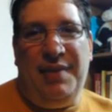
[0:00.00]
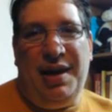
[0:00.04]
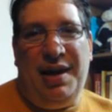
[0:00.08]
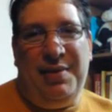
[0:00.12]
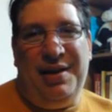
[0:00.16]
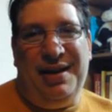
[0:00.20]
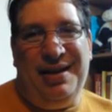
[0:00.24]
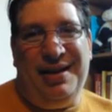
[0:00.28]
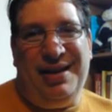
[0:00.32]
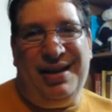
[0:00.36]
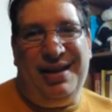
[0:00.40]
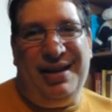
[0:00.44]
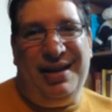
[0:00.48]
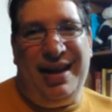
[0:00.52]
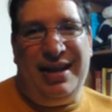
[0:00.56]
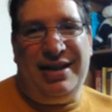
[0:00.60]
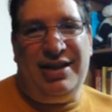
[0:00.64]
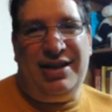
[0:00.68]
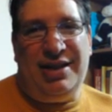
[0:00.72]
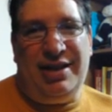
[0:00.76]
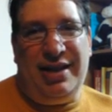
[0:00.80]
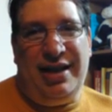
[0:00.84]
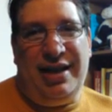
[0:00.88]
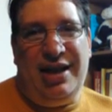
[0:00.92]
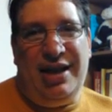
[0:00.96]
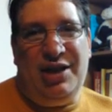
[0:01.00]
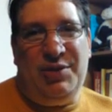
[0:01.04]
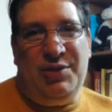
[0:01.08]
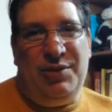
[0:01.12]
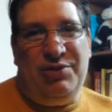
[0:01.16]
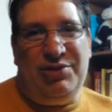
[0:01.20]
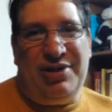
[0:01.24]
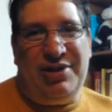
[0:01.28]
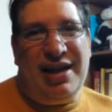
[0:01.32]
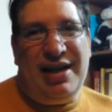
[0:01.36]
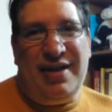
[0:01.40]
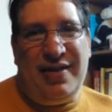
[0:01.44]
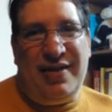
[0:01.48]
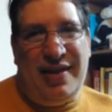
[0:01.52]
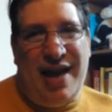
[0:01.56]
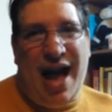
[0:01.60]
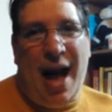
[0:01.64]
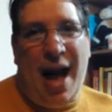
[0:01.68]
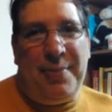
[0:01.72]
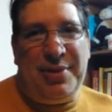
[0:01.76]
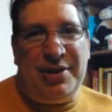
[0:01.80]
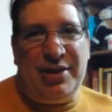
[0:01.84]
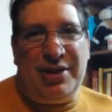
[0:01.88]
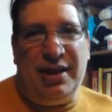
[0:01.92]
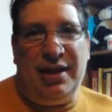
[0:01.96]
maybe a little less sleaze, but it's kind of the
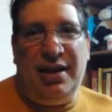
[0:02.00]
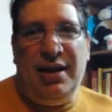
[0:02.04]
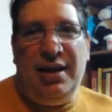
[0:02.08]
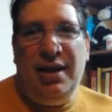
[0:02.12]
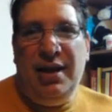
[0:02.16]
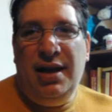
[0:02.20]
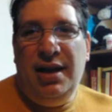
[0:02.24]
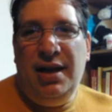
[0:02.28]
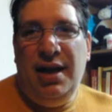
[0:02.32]
opposite.